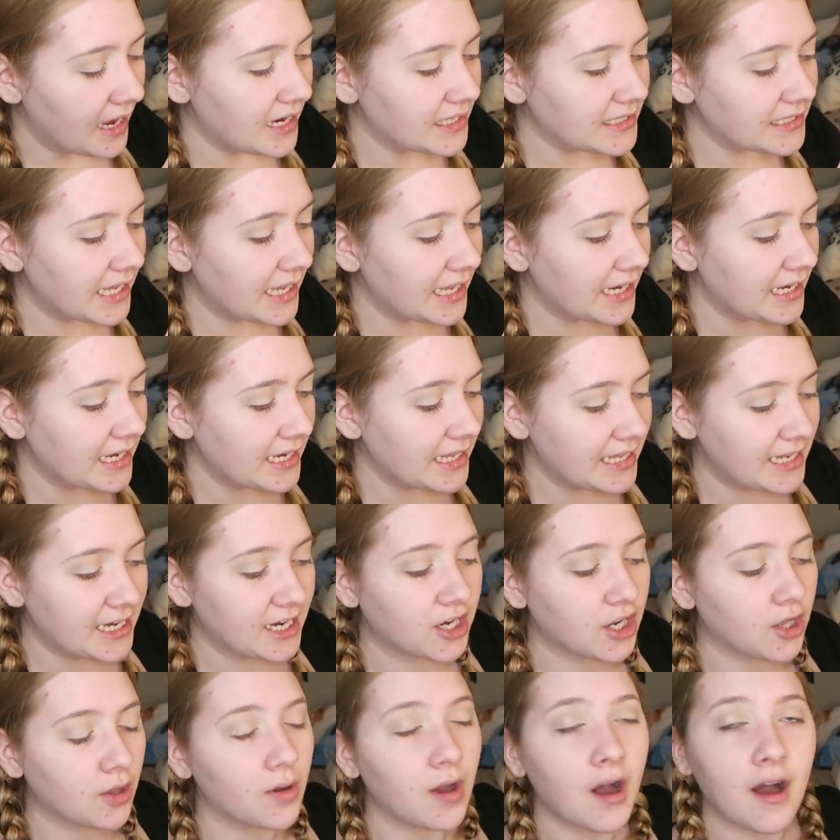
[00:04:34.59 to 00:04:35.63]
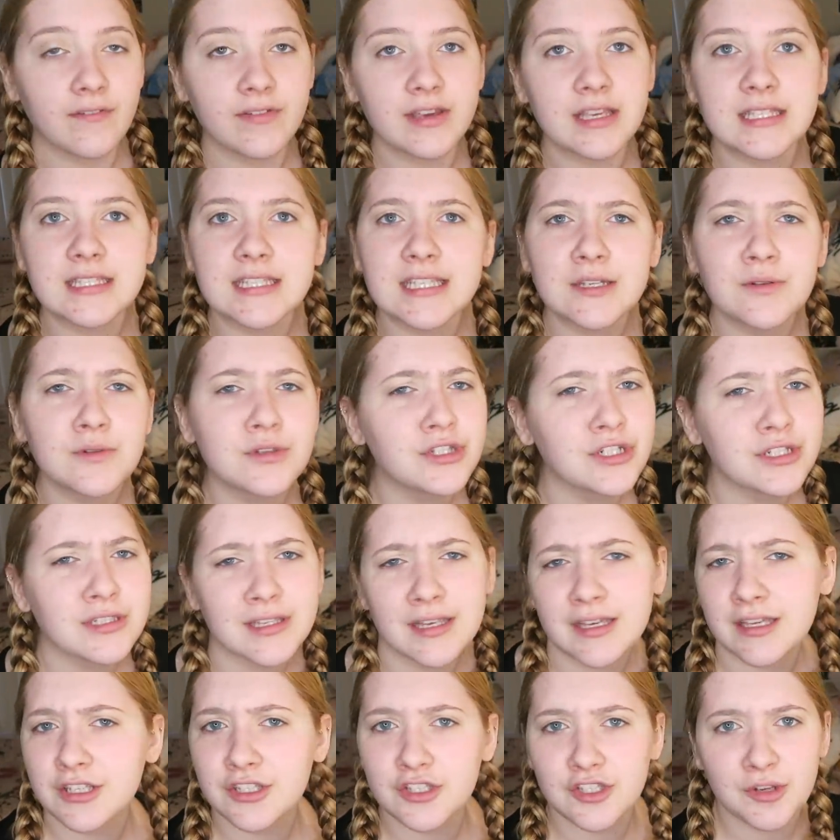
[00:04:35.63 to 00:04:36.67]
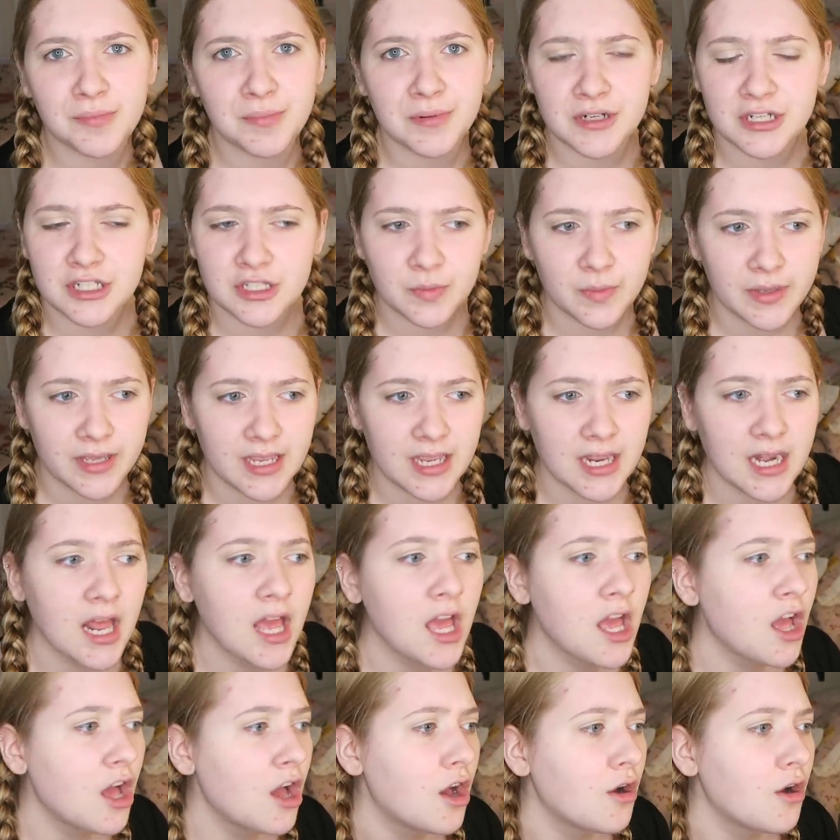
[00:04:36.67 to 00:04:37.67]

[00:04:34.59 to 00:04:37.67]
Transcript: and then Hero obviously was just like super sweet